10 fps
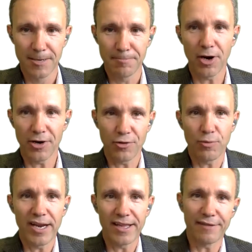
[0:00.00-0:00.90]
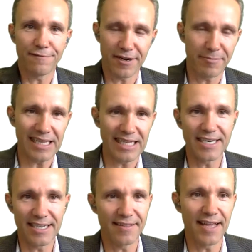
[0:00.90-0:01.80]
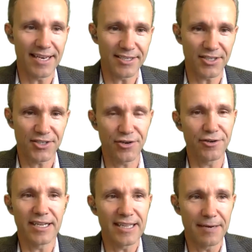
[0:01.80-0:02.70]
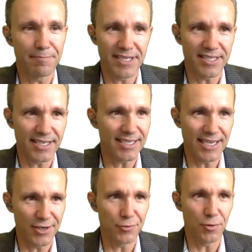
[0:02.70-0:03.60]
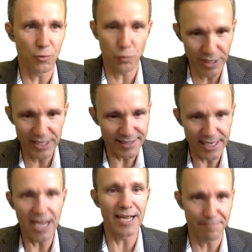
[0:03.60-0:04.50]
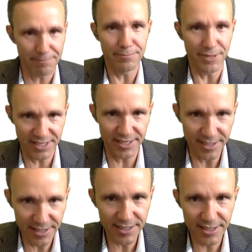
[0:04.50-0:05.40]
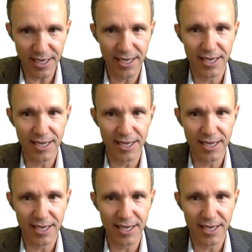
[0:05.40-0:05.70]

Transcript: Part of the way they fundamentally did that is turning that business into a real-time business.